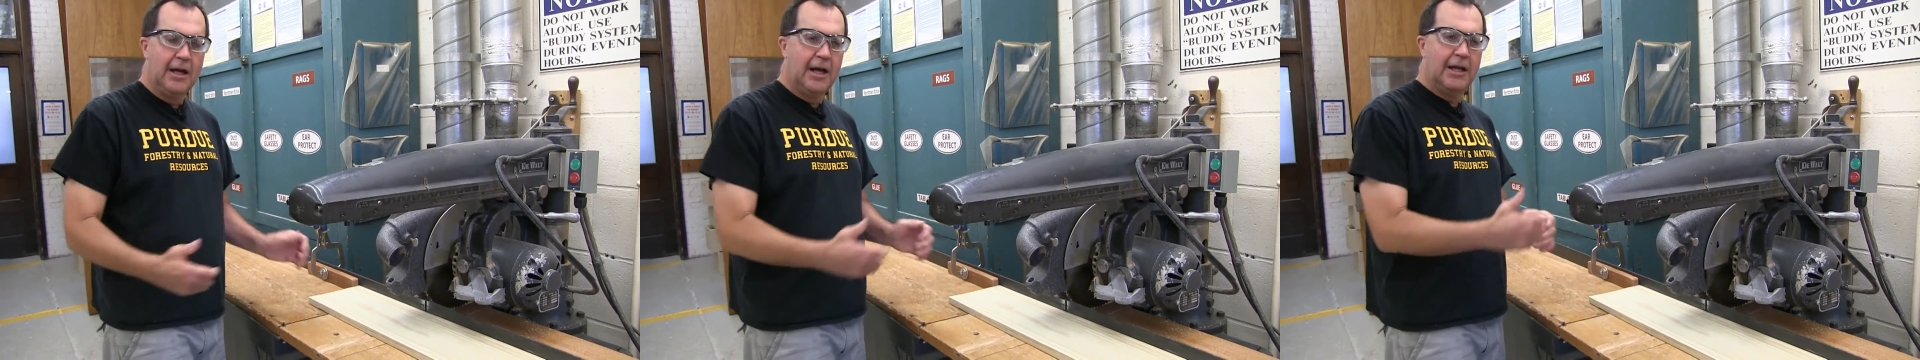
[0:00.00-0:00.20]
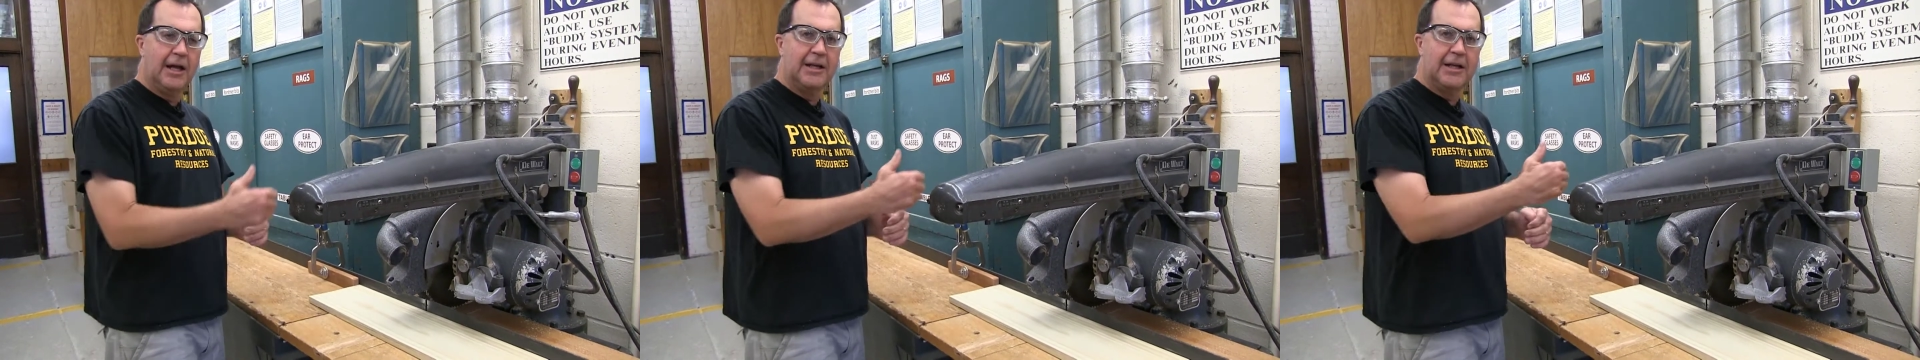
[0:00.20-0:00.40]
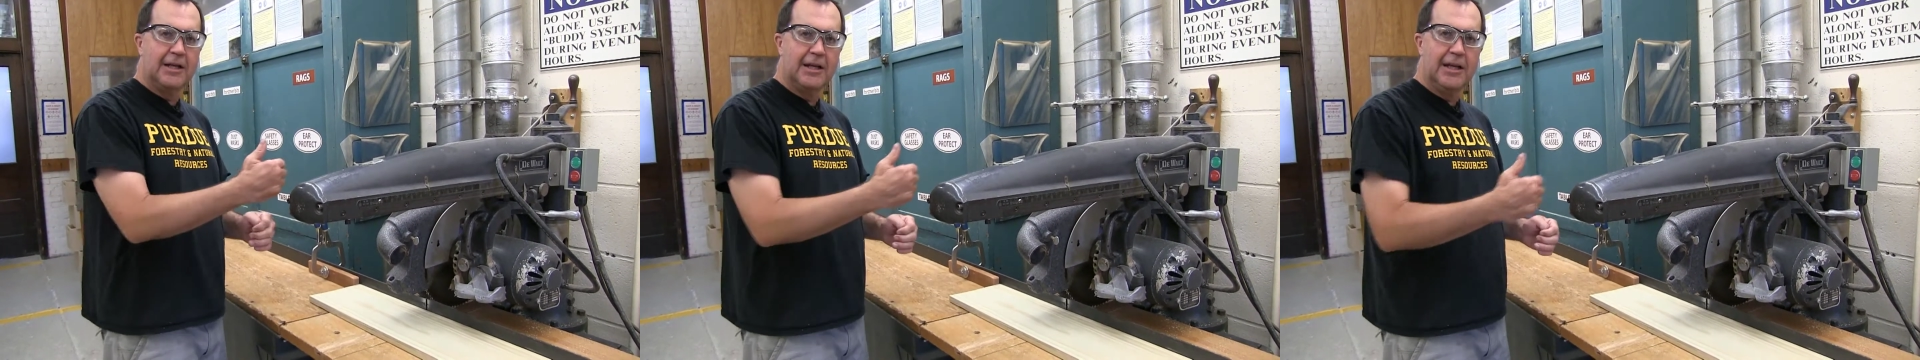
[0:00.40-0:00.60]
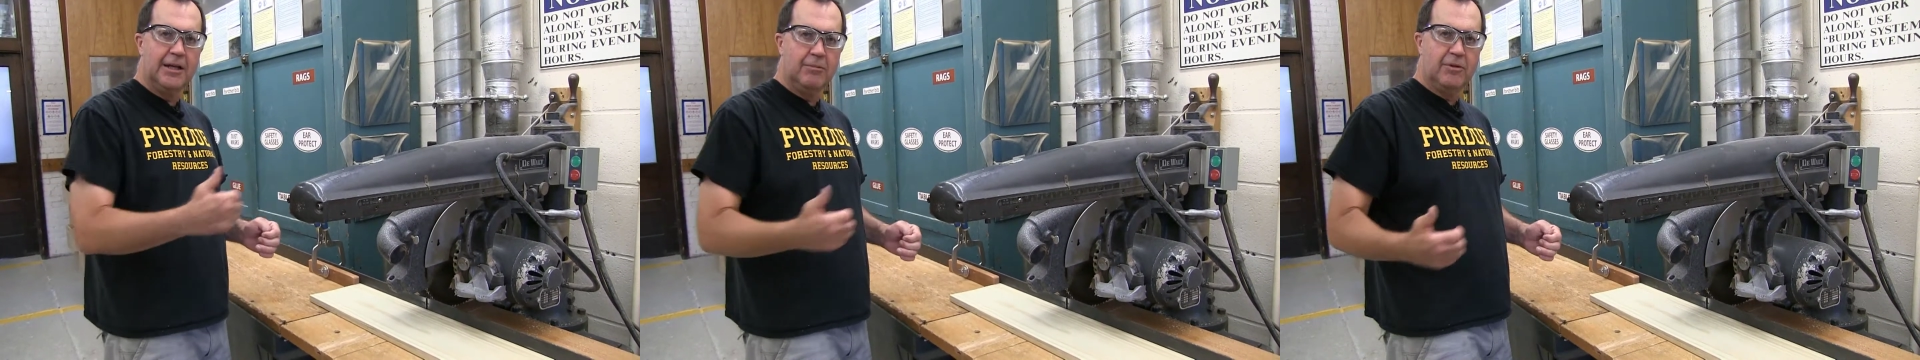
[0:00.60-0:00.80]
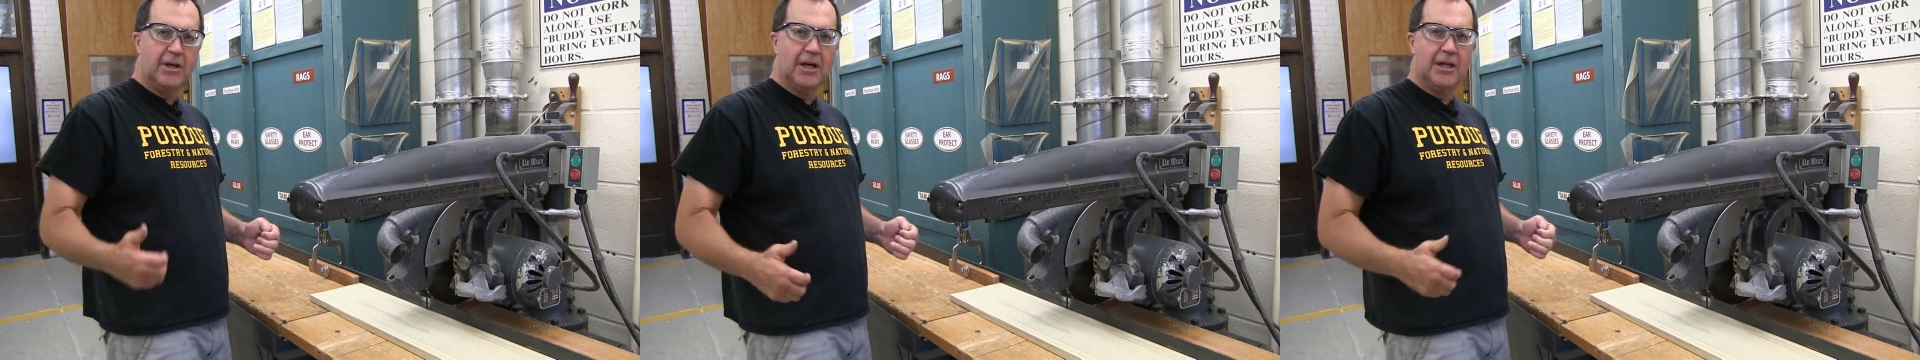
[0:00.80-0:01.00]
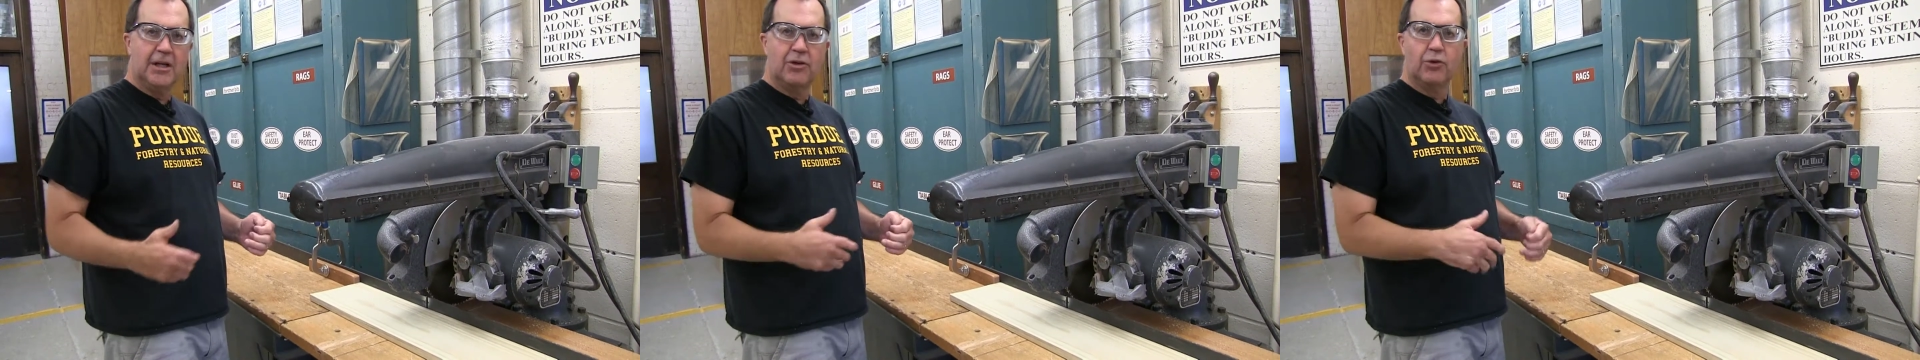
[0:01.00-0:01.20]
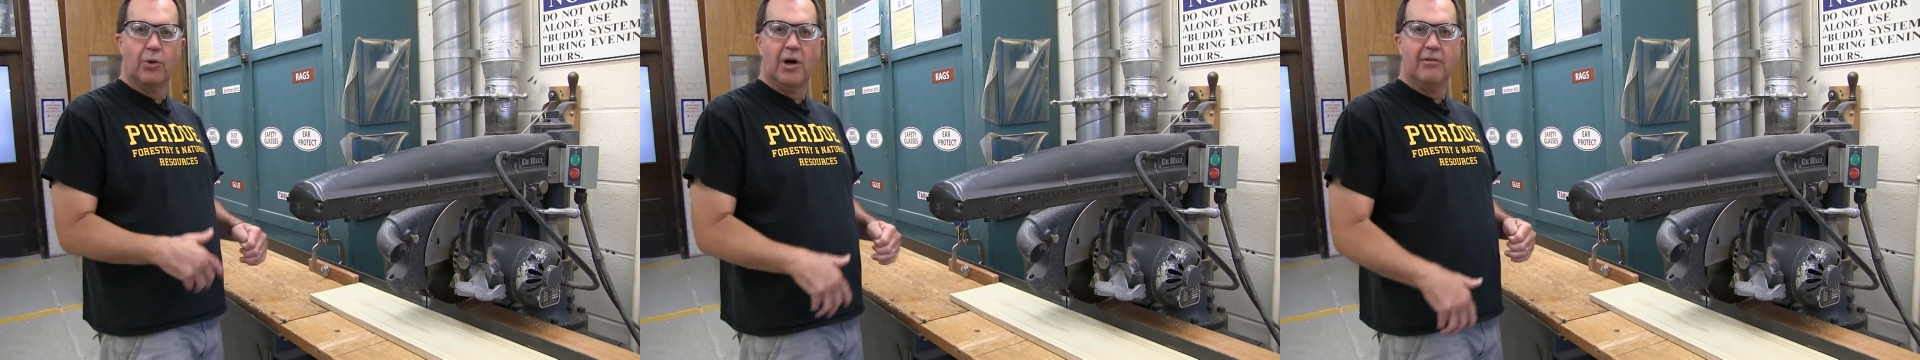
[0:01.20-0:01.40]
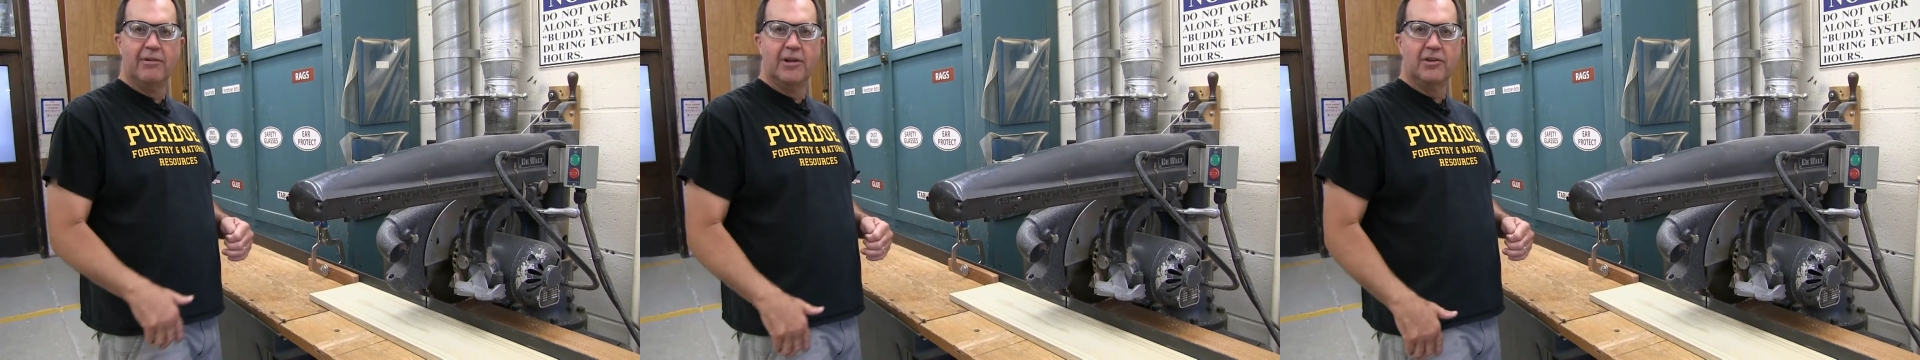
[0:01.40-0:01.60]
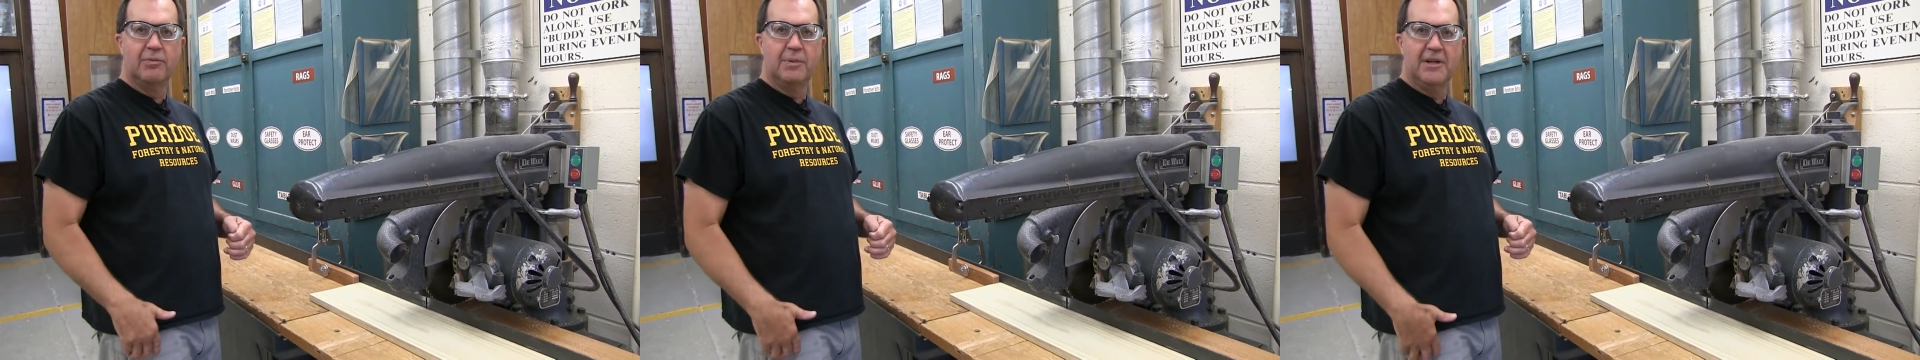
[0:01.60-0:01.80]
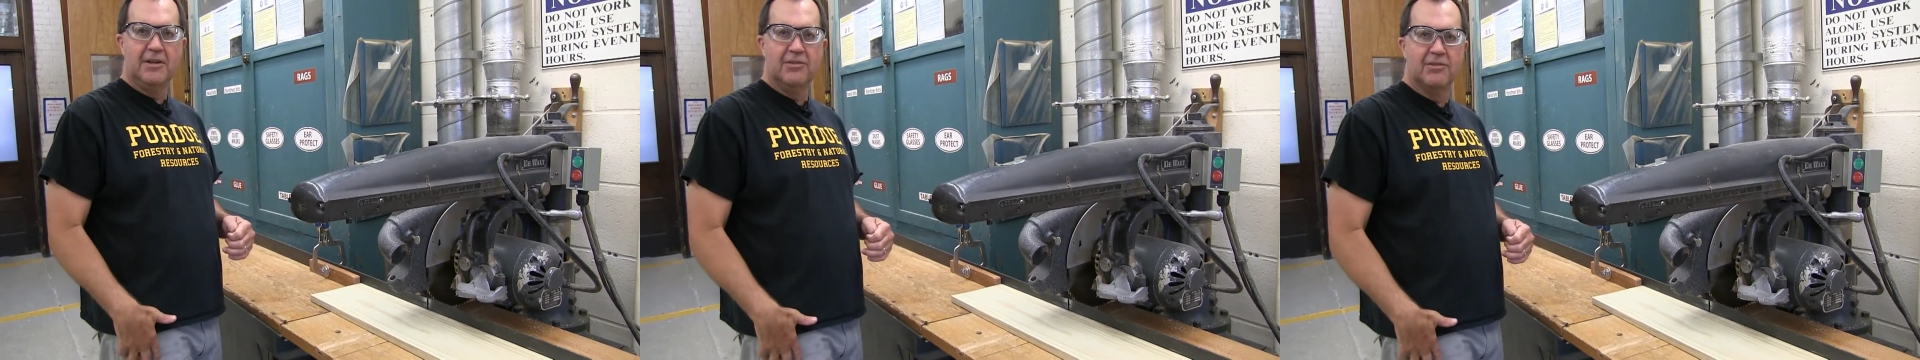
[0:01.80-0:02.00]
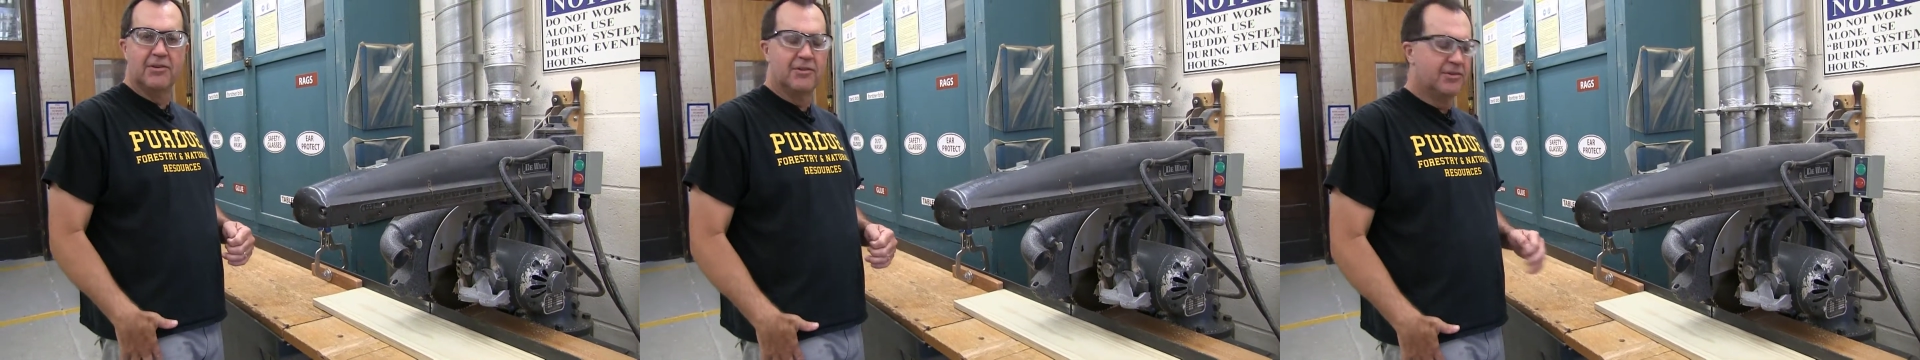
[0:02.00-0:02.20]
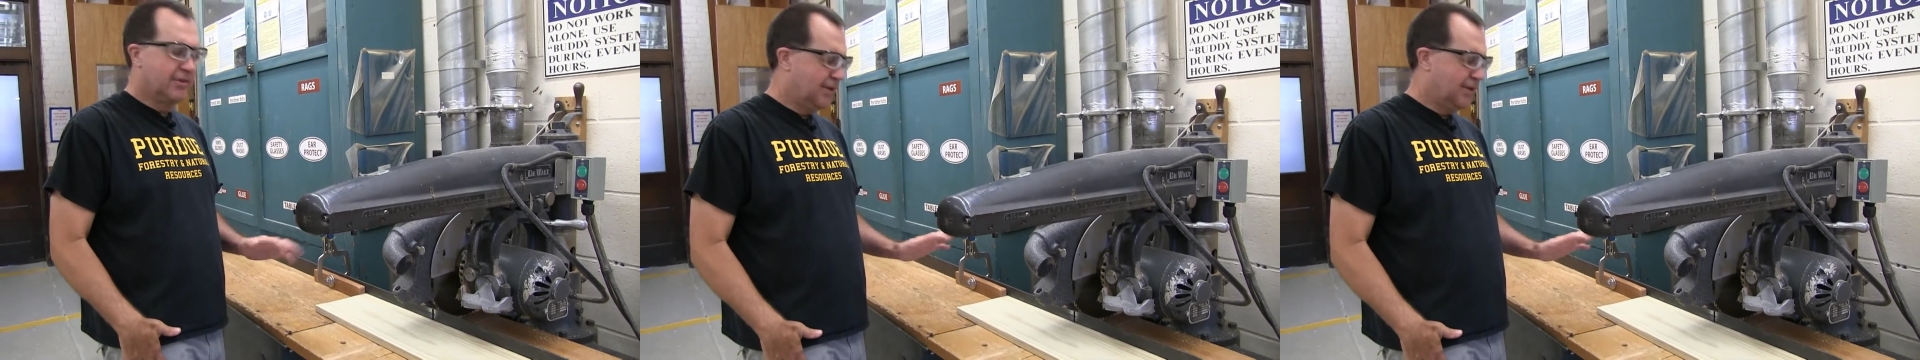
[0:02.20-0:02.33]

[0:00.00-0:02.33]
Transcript: and I can keep cutting 12-inch pieces.